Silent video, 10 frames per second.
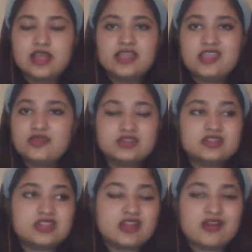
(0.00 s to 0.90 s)
He
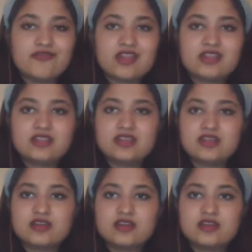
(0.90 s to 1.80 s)
couldn't think of
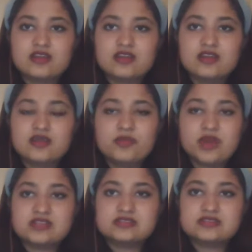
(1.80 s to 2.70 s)
anything
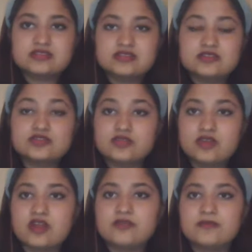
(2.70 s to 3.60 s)
but to
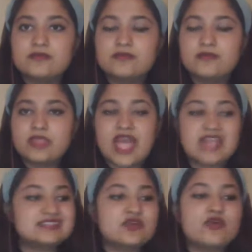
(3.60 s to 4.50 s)
run. And
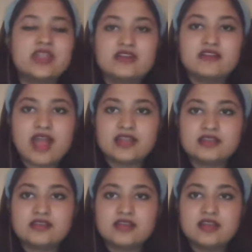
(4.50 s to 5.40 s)
so he
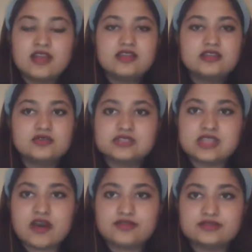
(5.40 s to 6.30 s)
ran to his
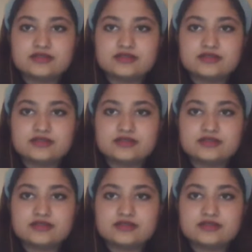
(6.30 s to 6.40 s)
house.